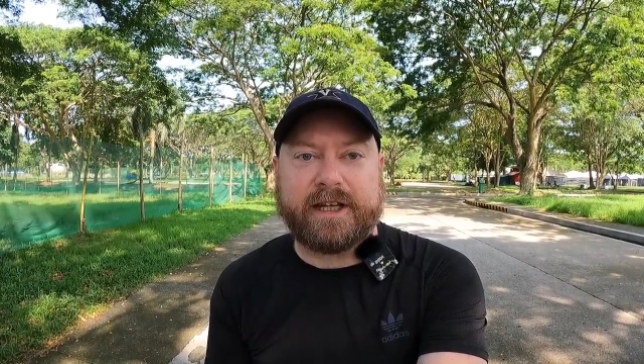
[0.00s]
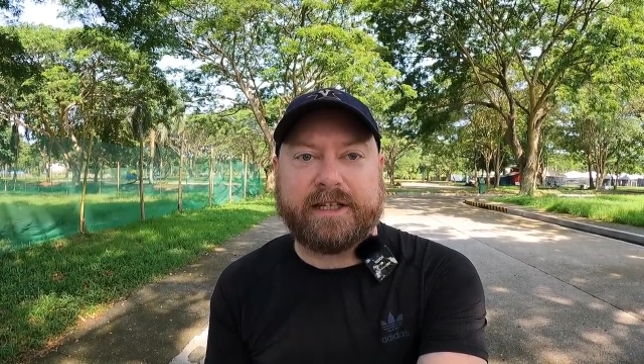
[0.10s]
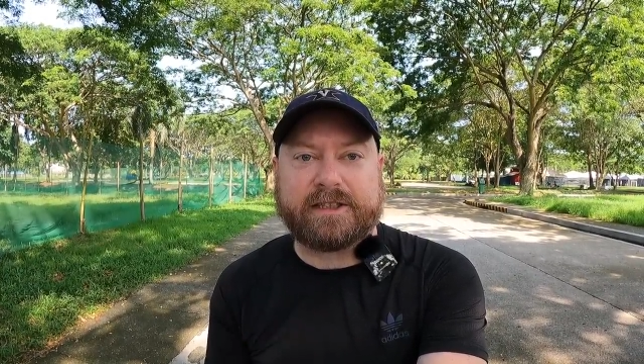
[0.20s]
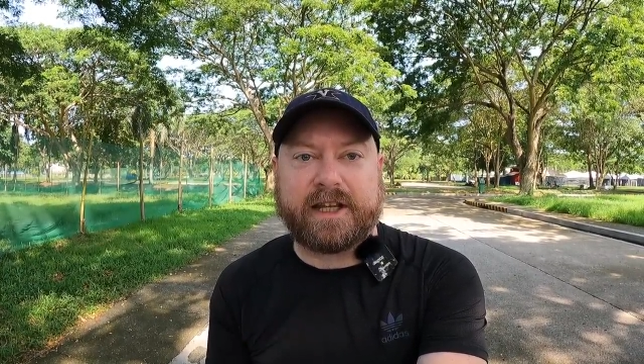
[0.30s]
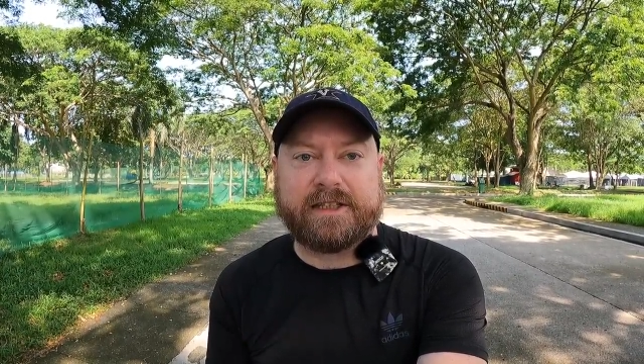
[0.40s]

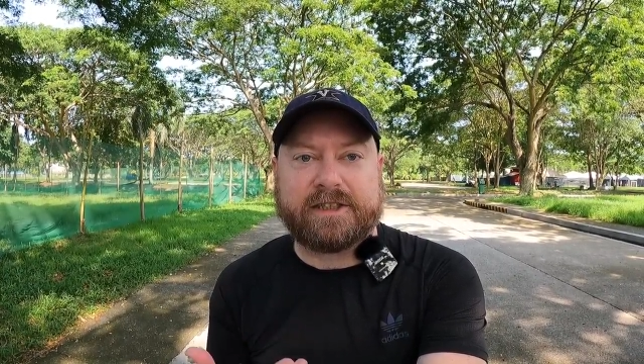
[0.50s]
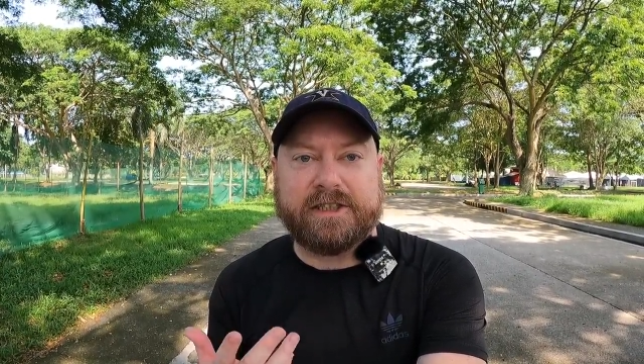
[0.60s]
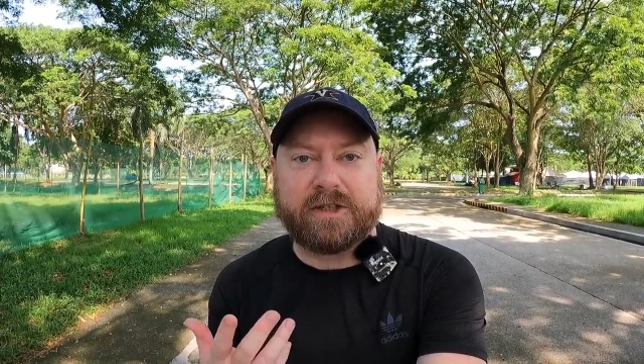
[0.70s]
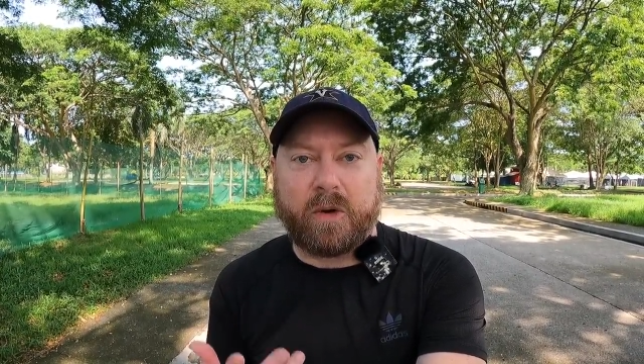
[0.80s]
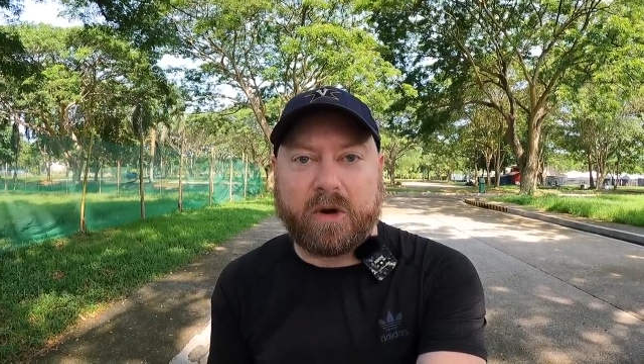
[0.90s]
and it's like
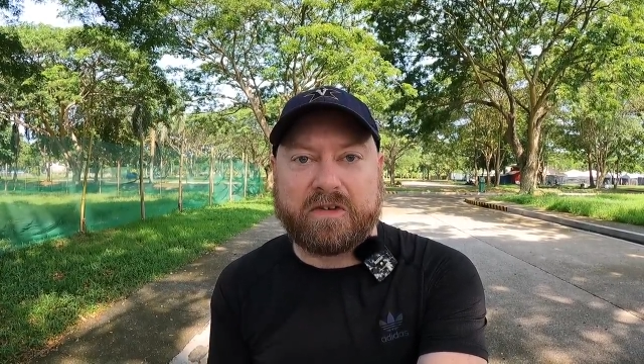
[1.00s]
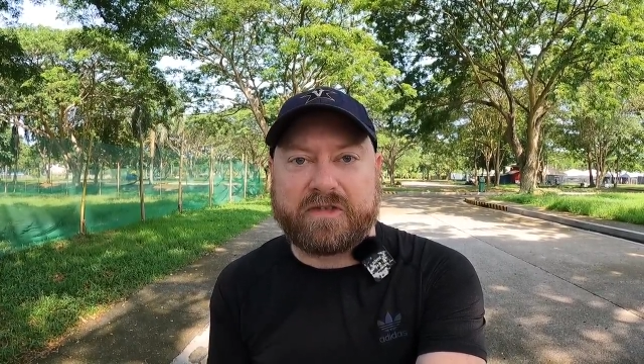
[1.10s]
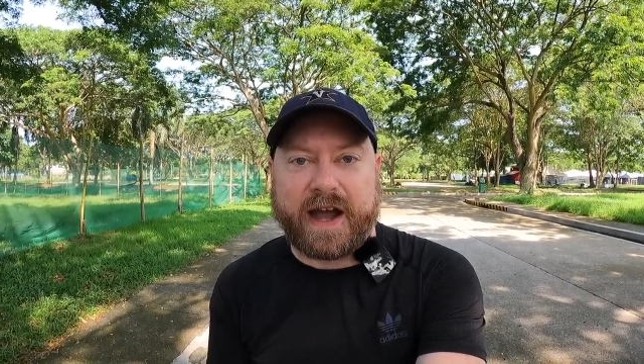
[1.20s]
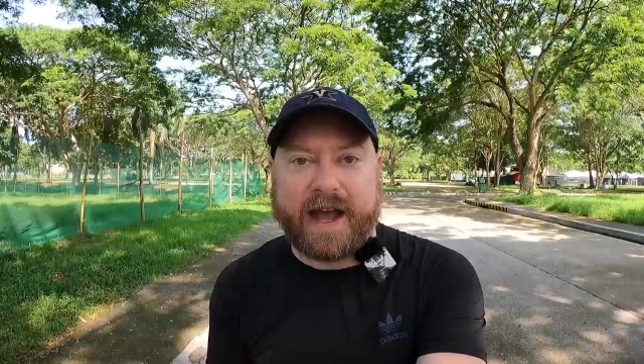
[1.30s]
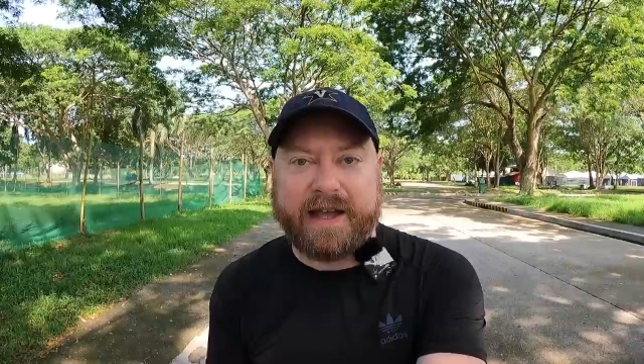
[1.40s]
she's
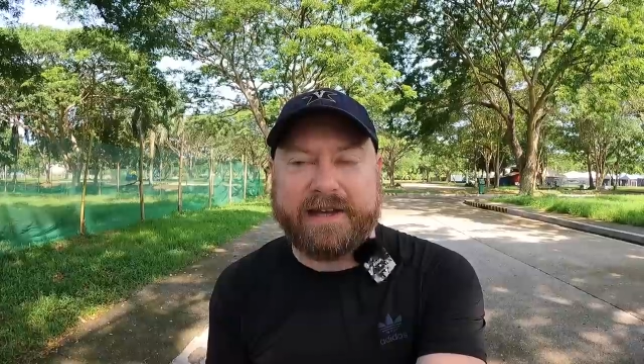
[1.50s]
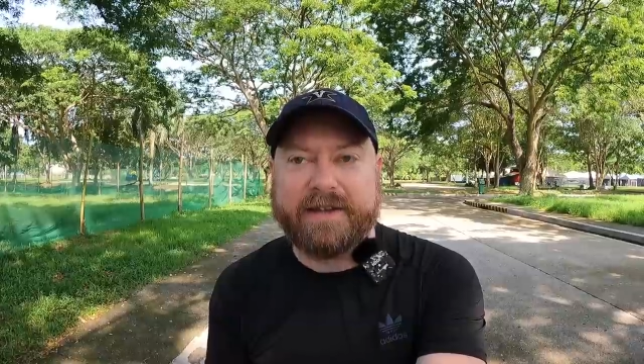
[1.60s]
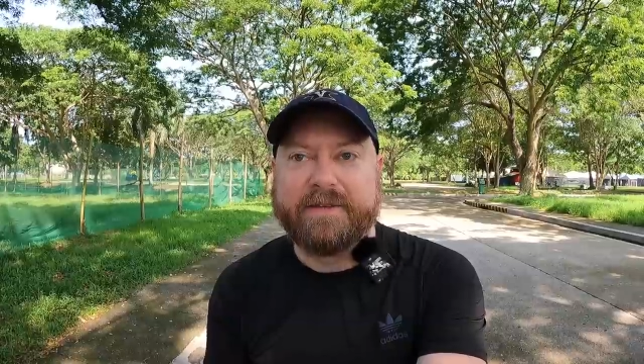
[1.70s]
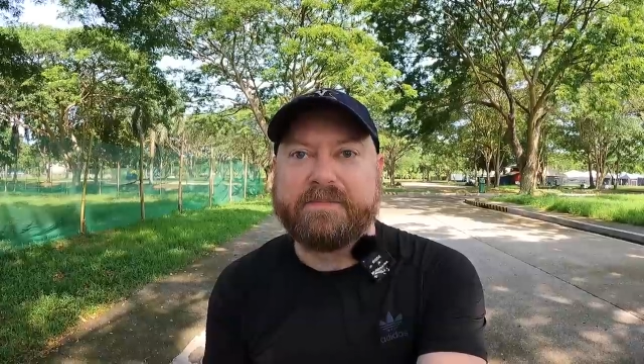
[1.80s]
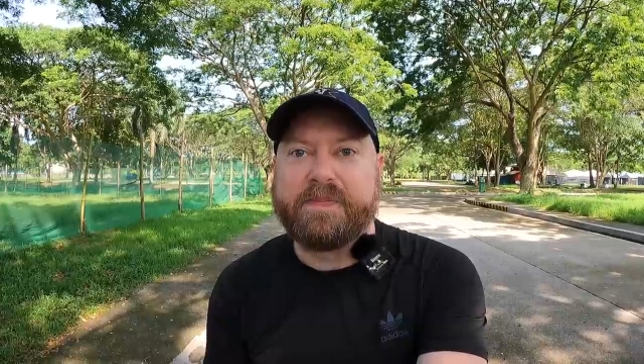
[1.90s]
horrified
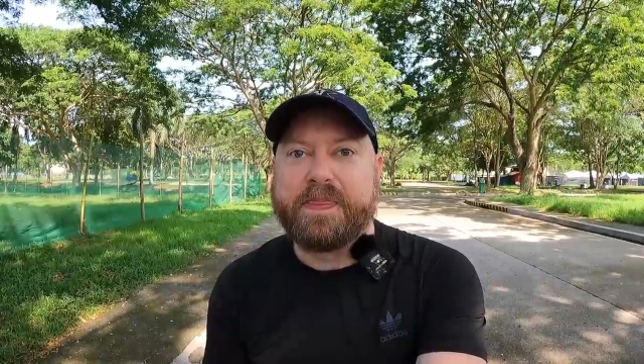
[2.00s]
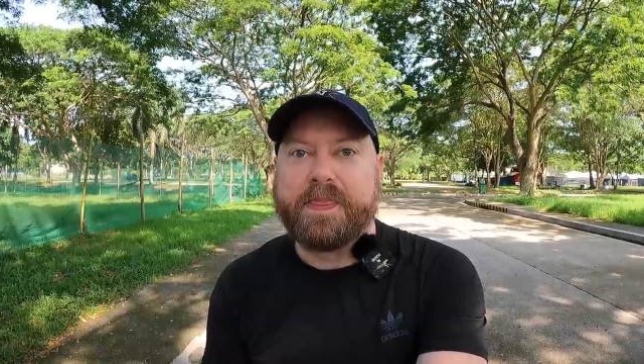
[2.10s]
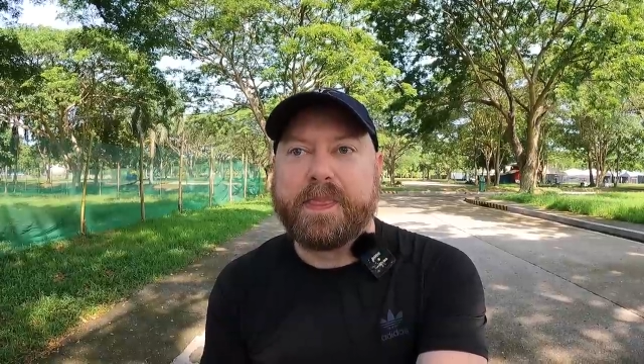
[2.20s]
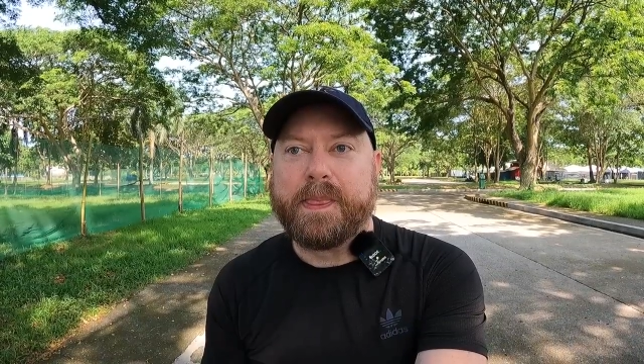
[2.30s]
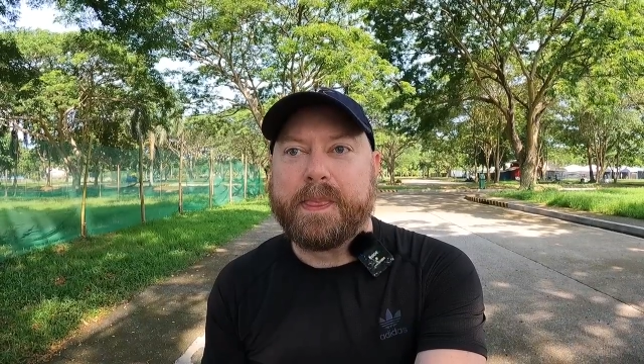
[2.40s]

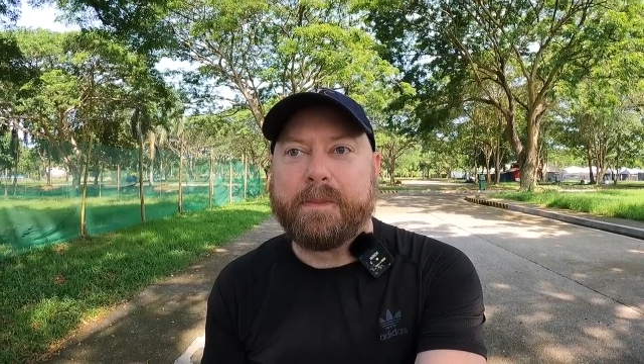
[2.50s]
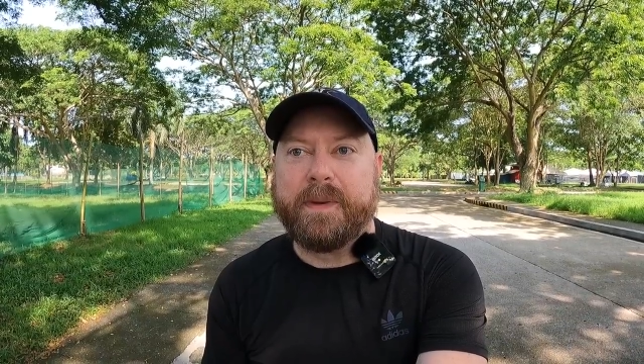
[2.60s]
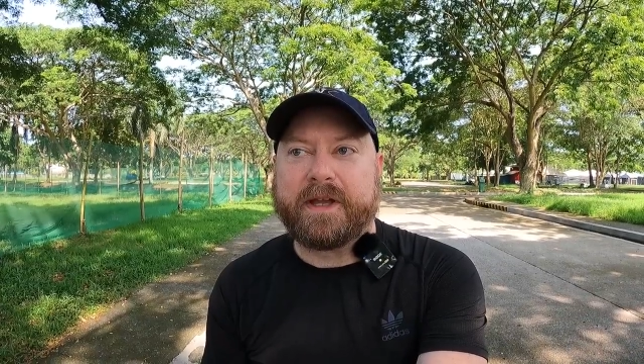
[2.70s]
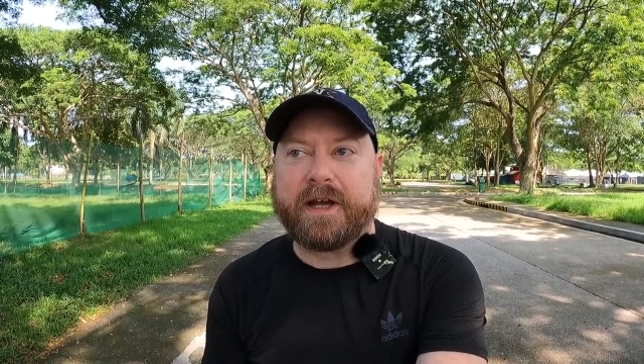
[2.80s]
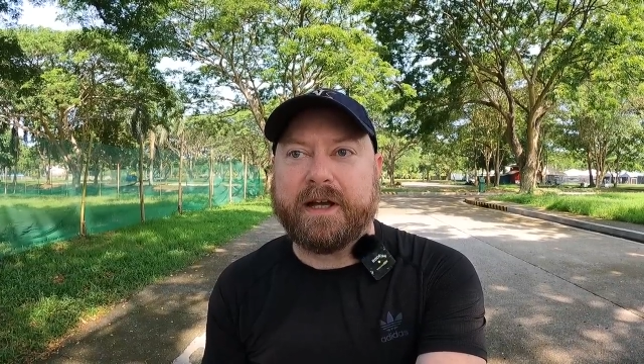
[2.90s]

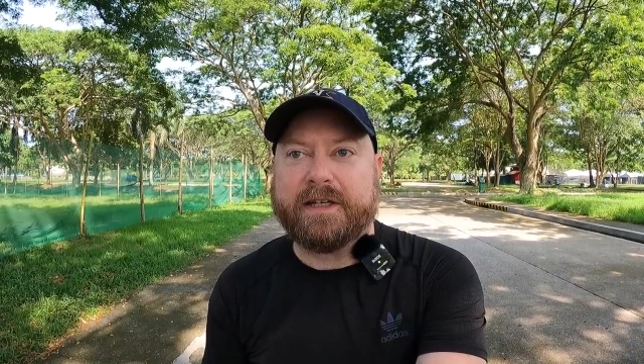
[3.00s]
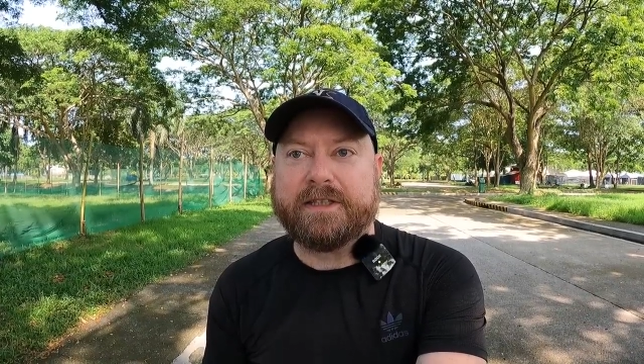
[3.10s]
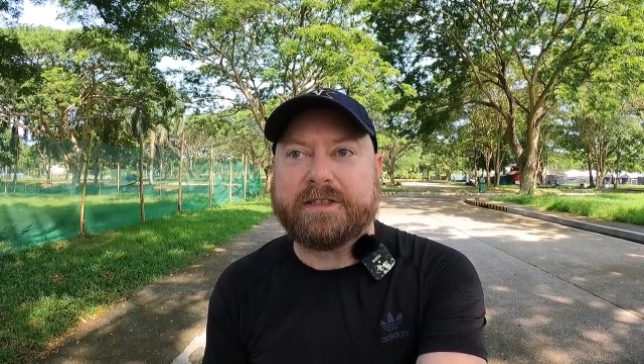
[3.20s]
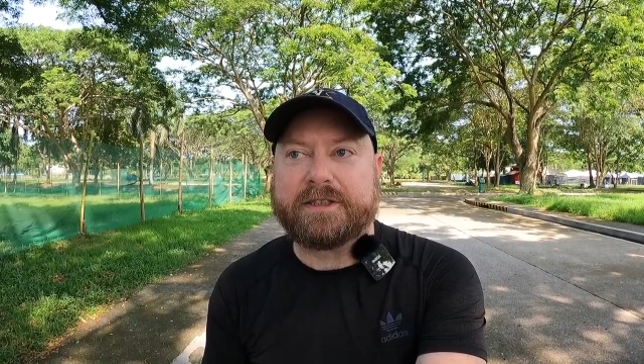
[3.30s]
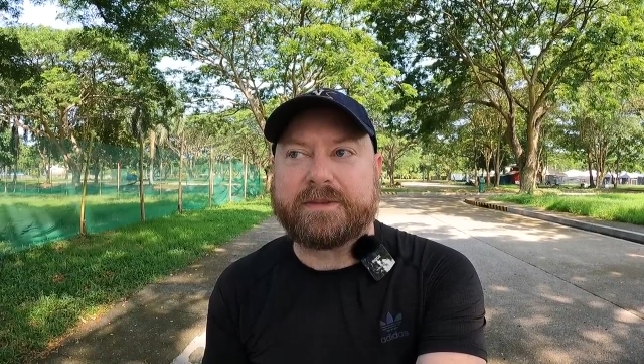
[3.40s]

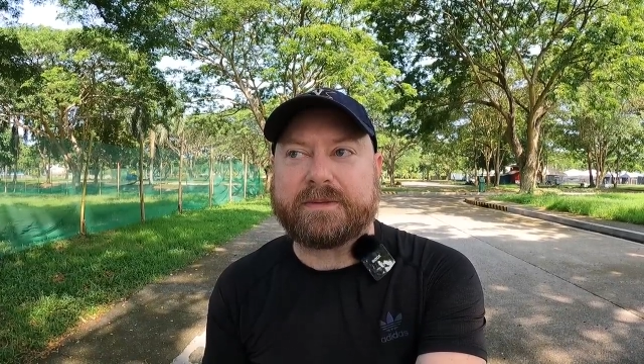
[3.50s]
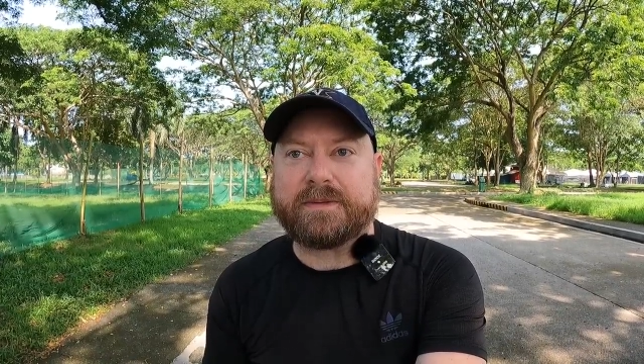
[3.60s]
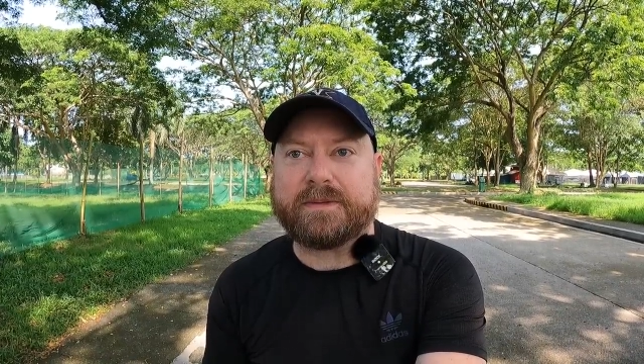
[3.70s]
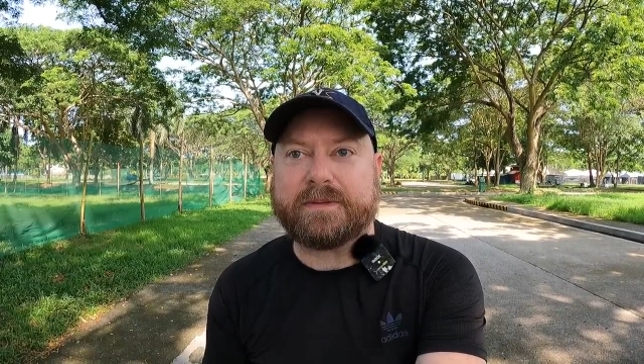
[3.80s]
because